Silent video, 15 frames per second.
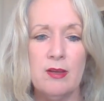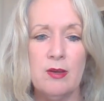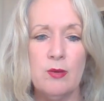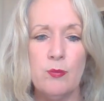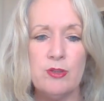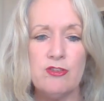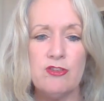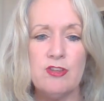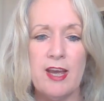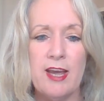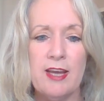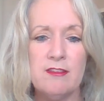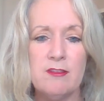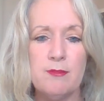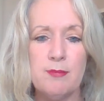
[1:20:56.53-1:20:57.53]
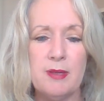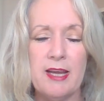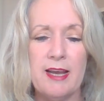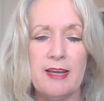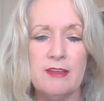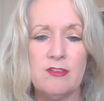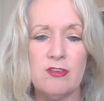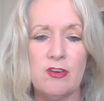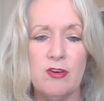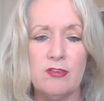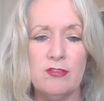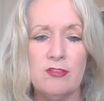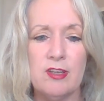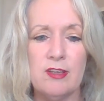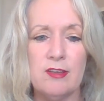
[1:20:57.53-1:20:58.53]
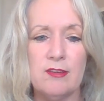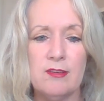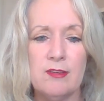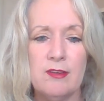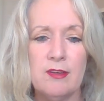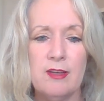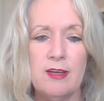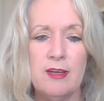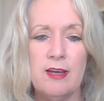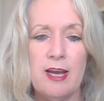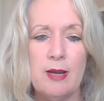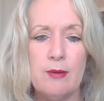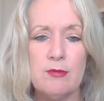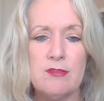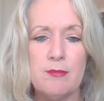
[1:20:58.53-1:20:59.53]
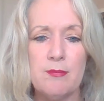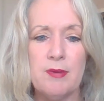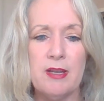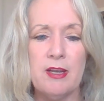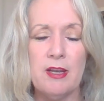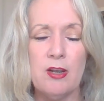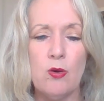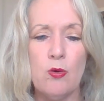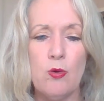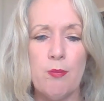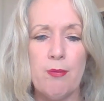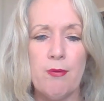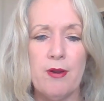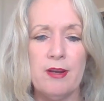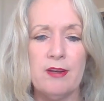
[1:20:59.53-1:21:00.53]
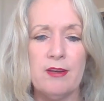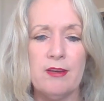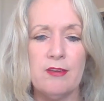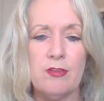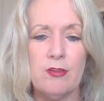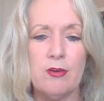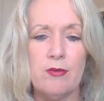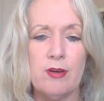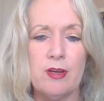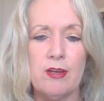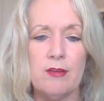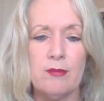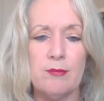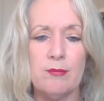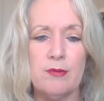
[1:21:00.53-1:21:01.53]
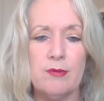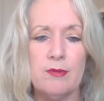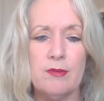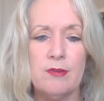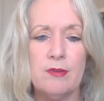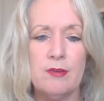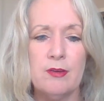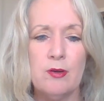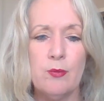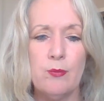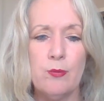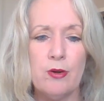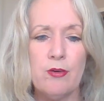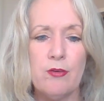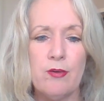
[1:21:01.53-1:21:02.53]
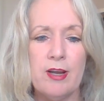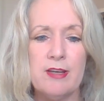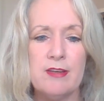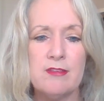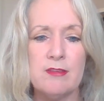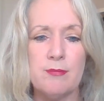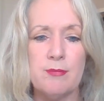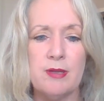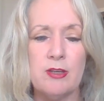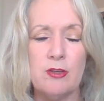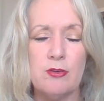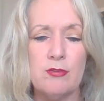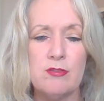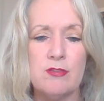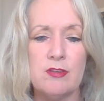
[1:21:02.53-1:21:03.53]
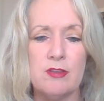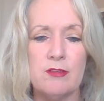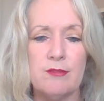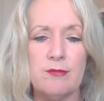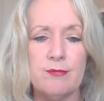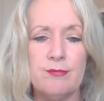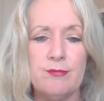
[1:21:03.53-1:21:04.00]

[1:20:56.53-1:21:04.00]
Which tags have been added to content? How is it being incorporated into the curriculum? What grade is it being used in?